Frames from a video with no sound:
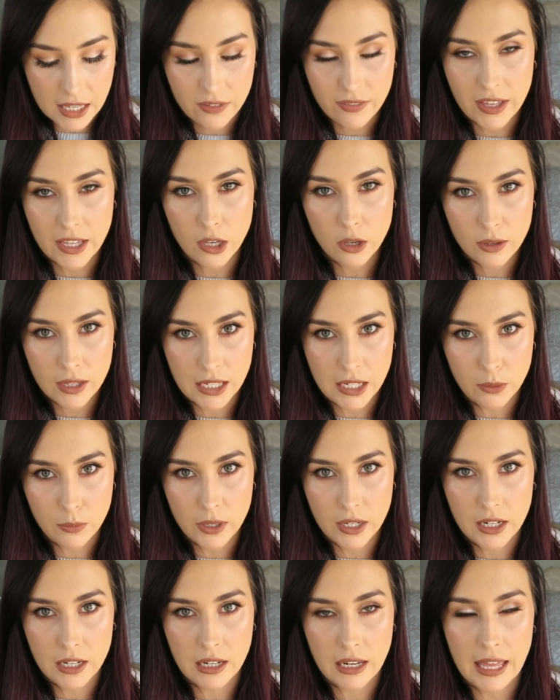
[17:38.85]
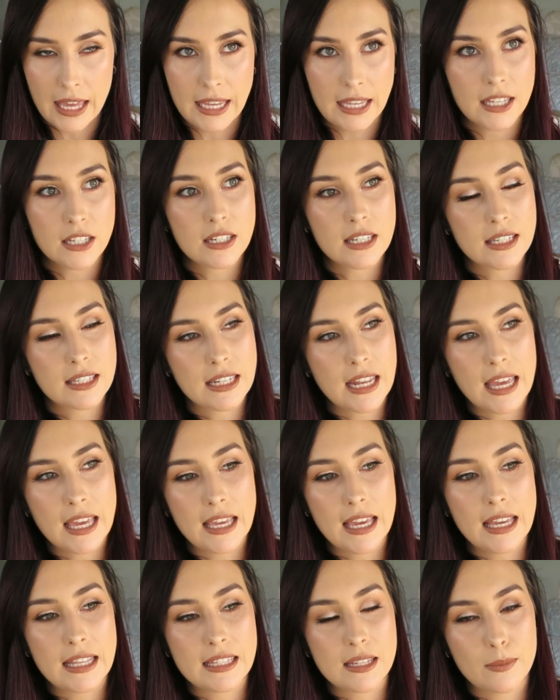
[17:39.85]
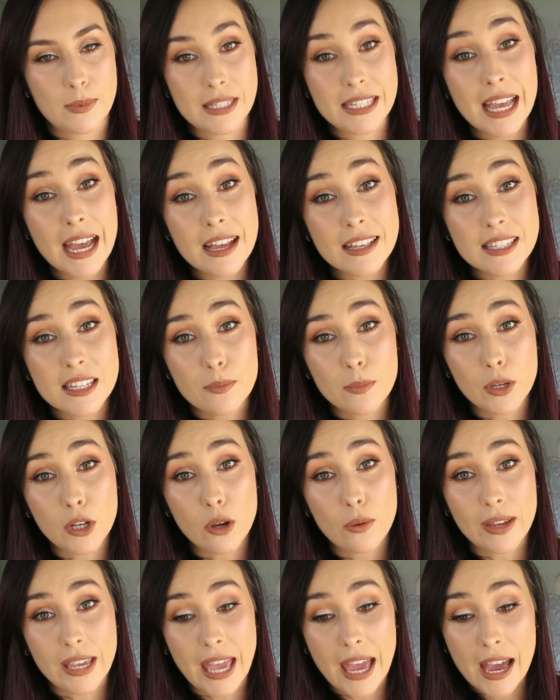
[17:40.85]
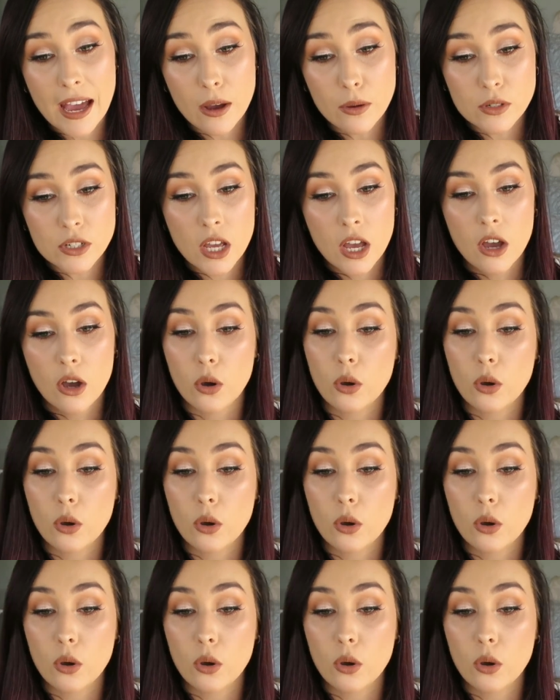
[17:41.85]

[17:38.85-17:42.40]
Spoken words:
If I go anywhere, like to stay at someone's house and we're going out,